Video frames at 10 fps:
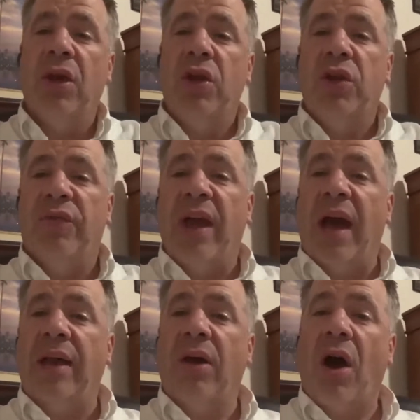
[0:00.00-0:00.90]
You've
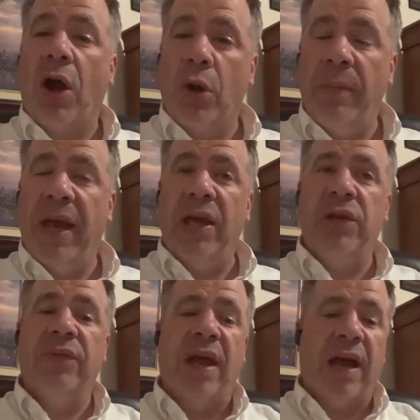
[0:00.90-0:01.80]
got Hakomed.
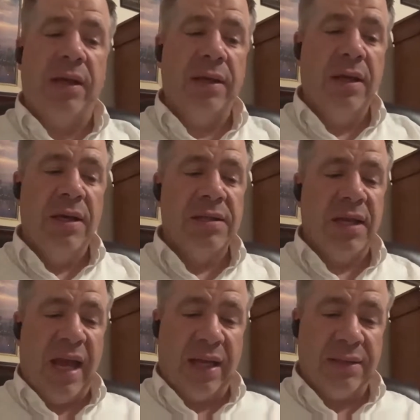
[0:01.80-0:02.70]
You've got
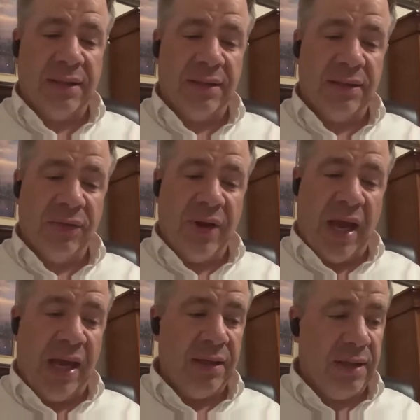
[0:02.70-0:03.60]
Synexis. You've
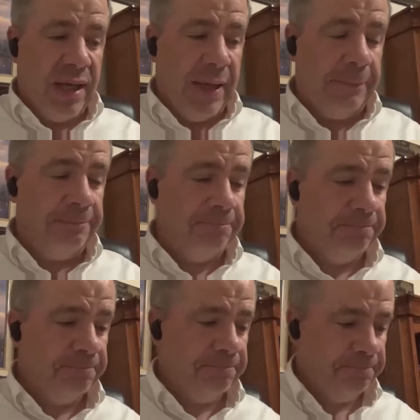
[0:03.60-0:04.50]
got,
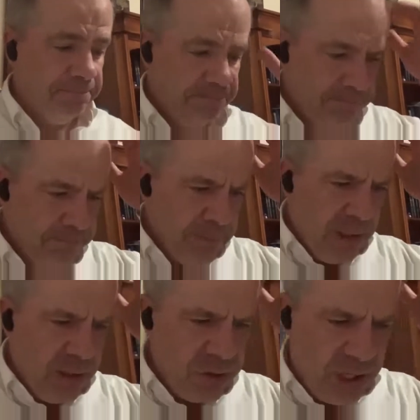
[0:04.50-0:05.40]

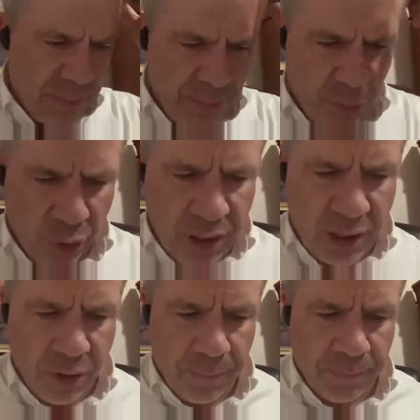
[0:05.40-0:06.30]
there's a couple more
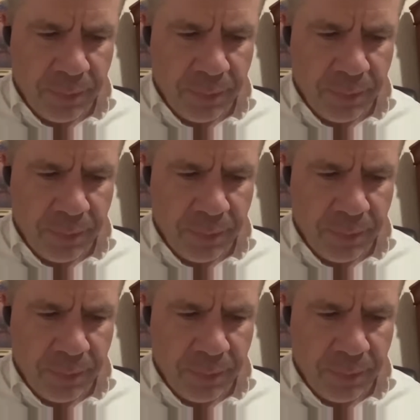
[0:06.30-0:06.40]
here.